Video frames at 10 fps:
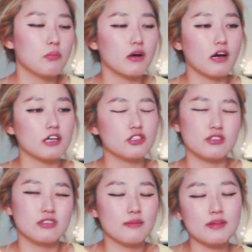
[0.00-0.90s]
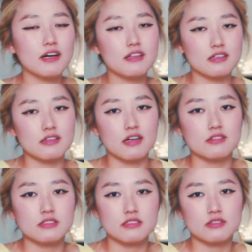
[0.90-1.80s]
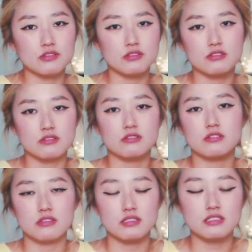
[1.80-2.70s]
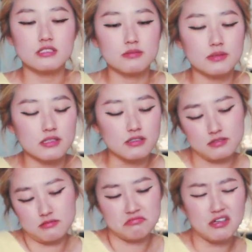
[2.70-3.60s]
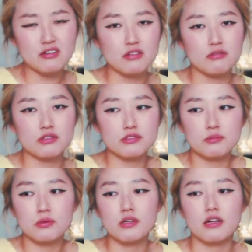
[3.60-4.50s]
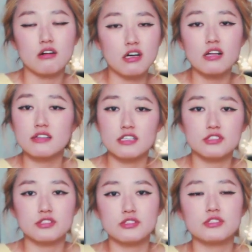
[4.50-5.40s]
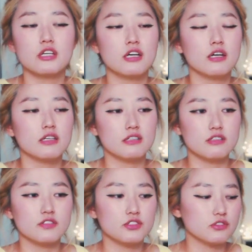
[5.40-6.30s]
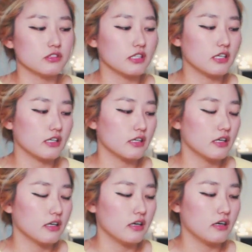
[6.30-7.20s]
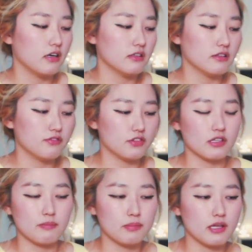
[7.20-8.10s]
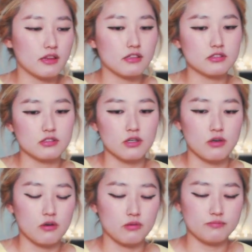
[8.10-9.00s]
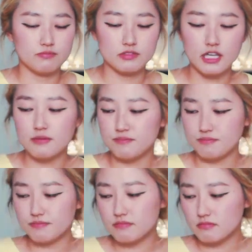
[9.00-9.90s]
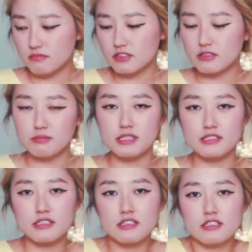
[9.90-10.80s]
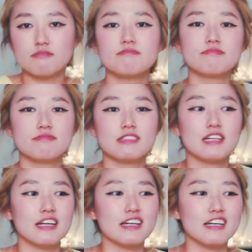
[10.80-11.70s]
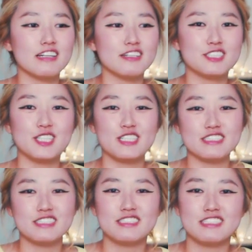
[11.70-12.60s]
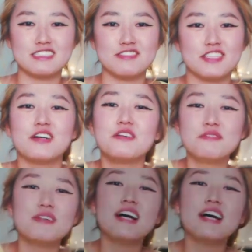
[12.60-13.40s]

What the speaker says: But I'm not gonna announce it through this because I don't know what's the point. I'll contact you individually if you get picked. So yeah, please enter. And I'll see you guys in the next video.